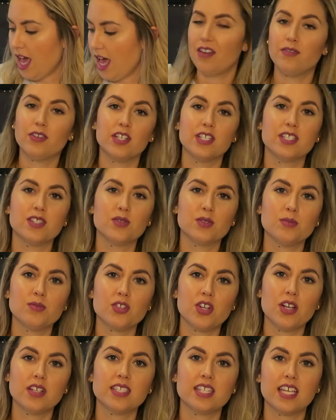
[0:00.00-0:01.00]
And for his swim
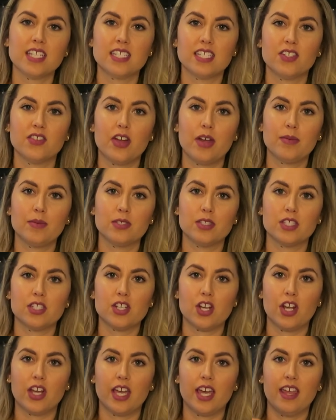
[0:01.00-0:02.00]
trunks, I did grab those at
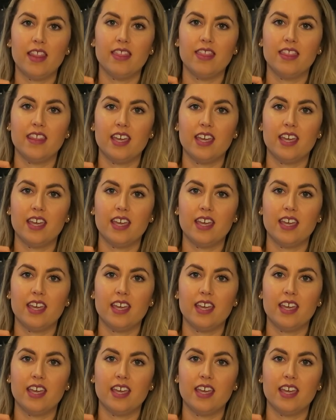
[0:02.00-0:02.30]
Target.